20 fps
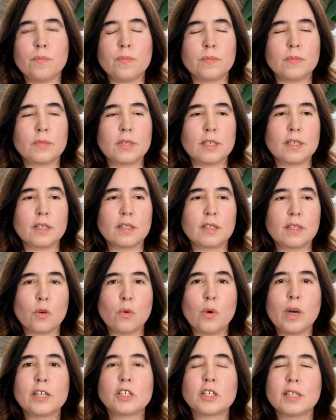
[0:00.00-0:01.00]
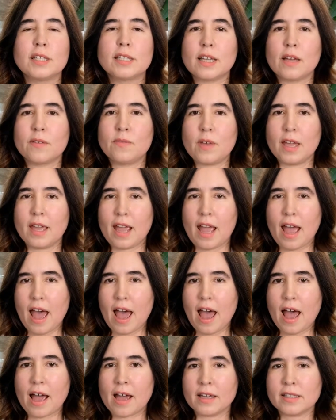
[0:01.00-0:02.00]
The questions that they
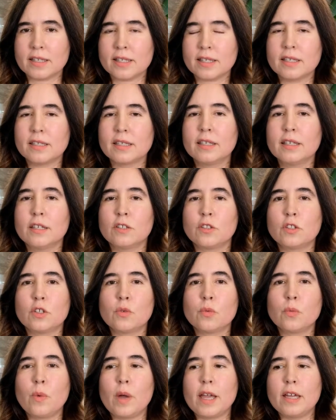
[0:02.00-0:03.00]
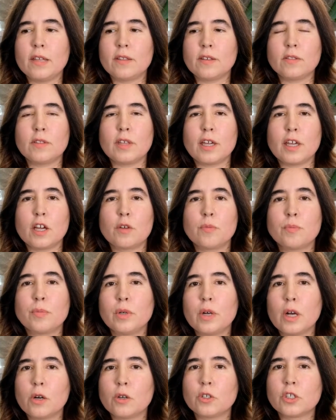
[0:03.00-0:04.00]
asked, the way that they
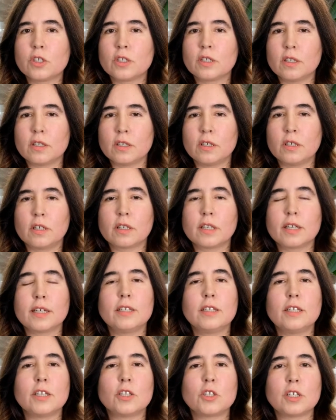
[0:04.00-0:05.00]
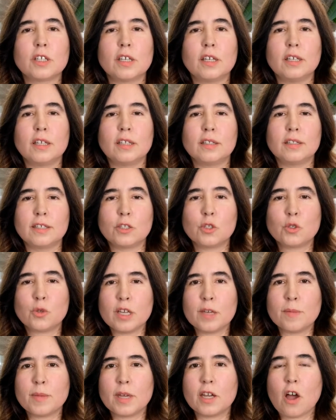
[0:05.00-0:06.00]
approached her condition, the
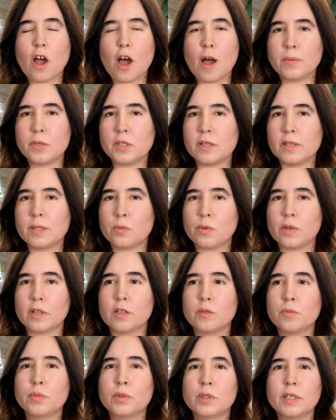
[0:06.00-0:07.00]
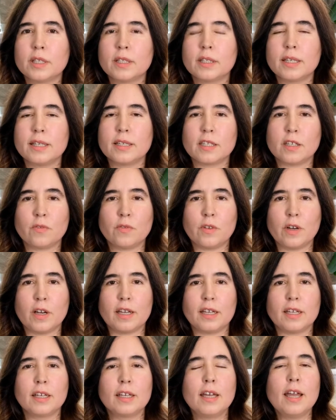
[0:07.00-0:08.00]
treatment options were completely
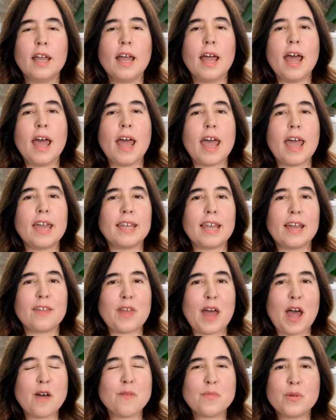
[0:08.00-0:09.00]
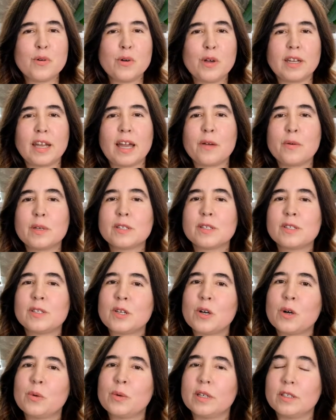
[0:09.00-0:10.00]
different. And at that point, I was
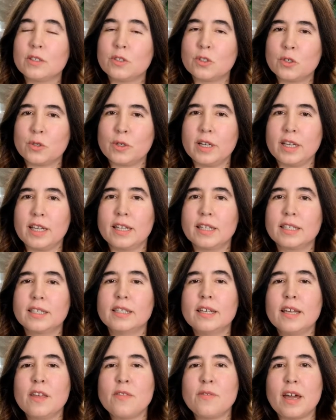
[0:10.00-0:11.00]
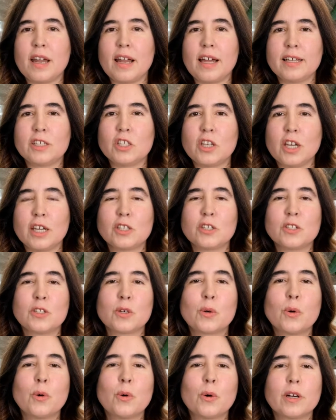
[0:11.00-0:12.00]
so intrigued that I changed the
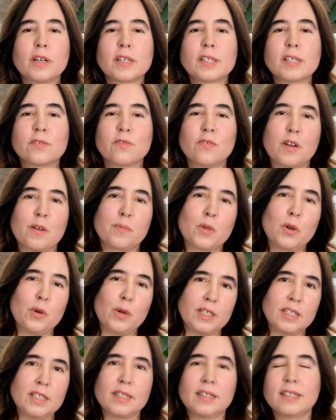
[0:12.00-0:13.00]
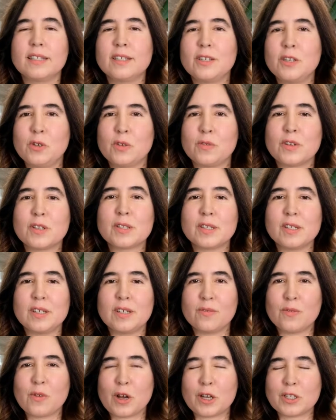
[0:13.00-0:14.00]
course from going to the University
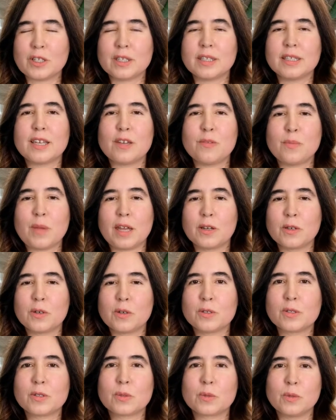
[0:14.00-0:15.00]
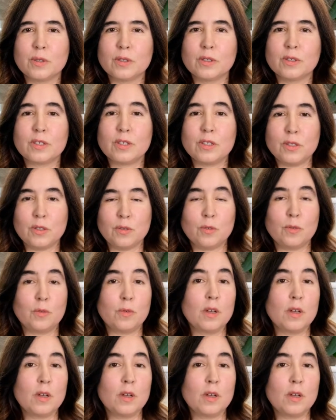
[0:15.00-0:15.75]
of Washington Medical School to